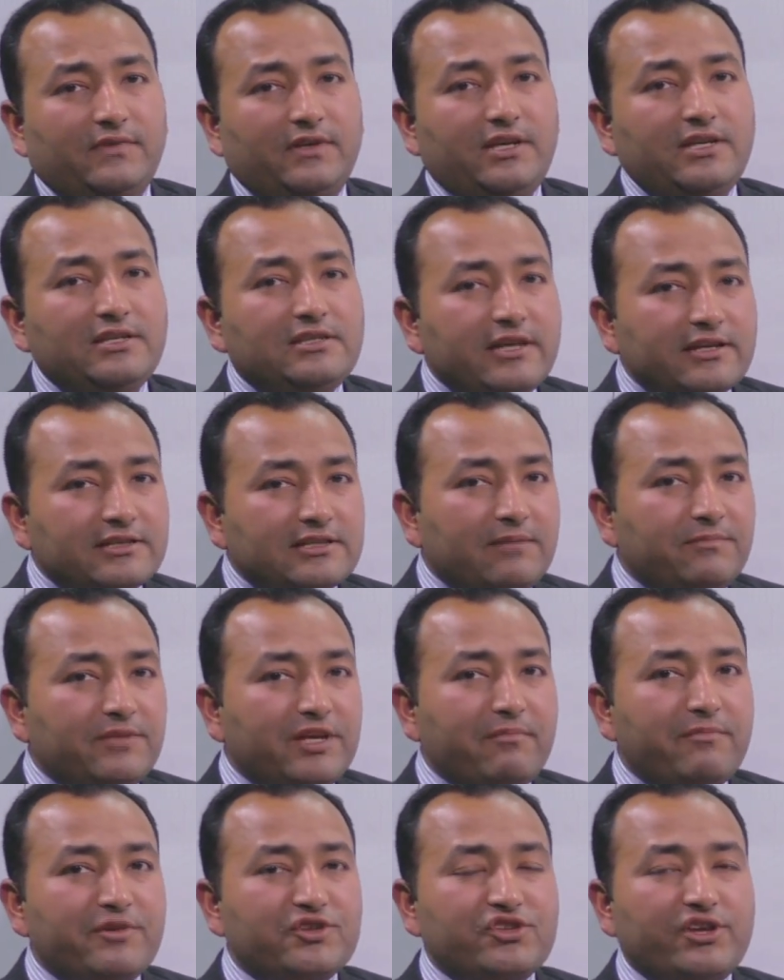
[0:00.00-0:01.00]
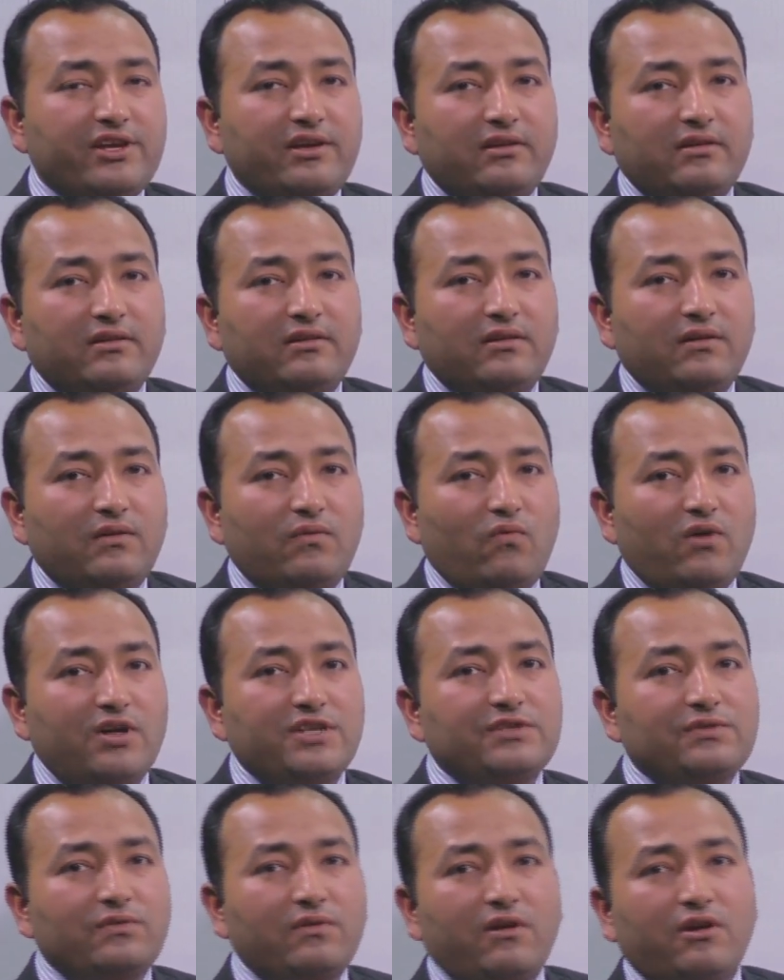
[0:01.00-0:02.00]
Is there something missing?
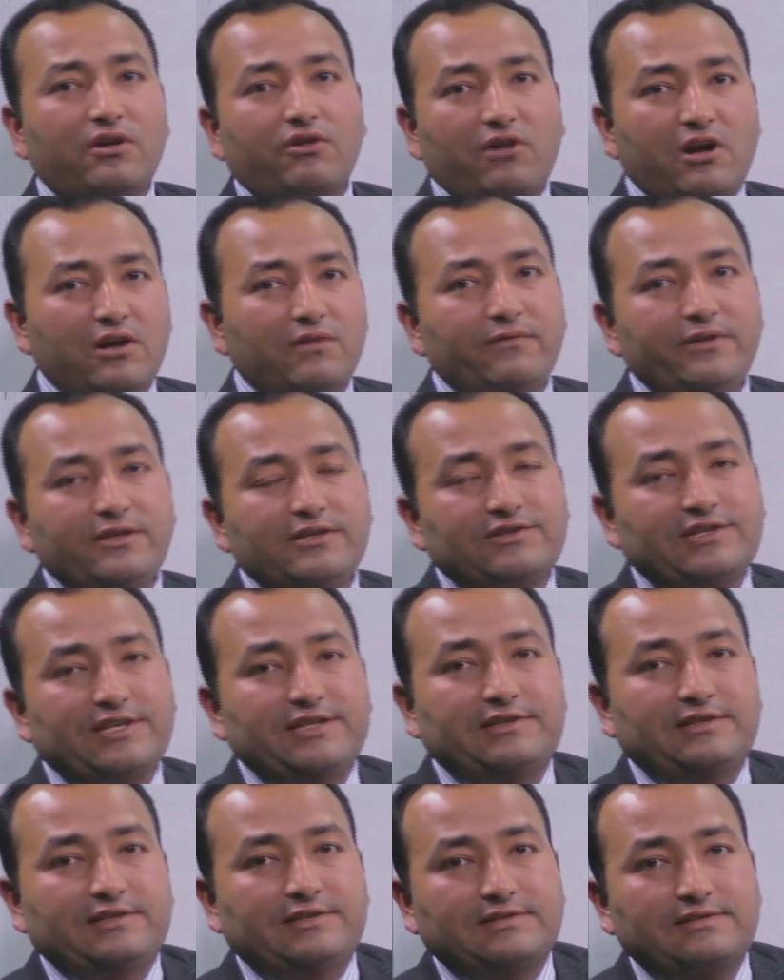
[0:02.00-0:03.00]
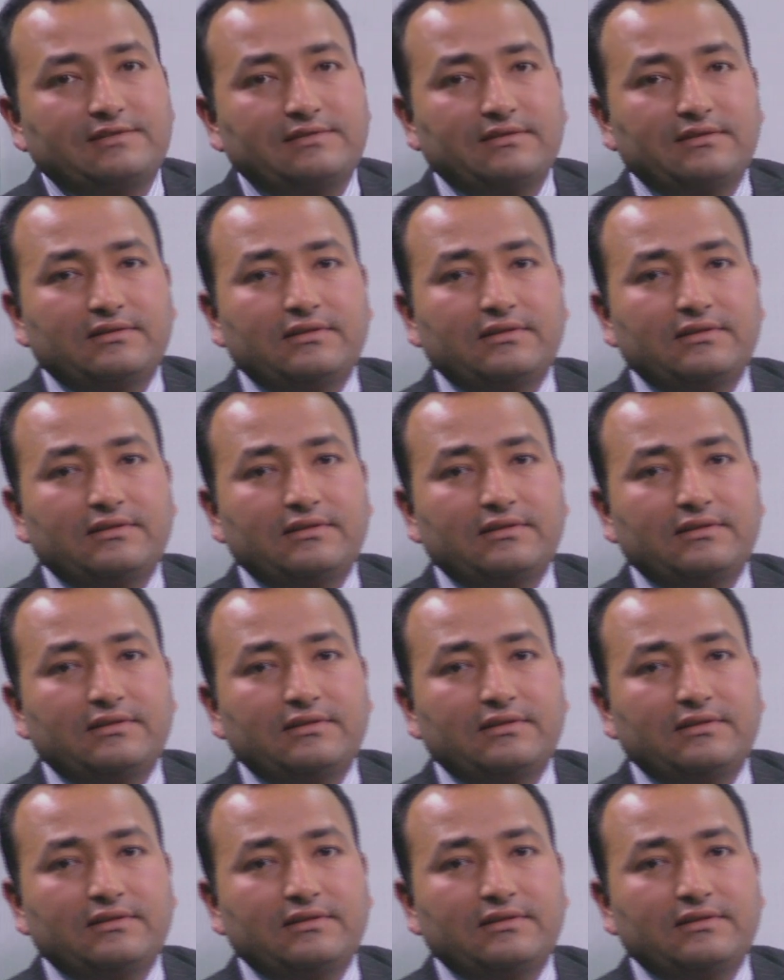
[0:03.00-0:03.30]
What's wrong with the sentence?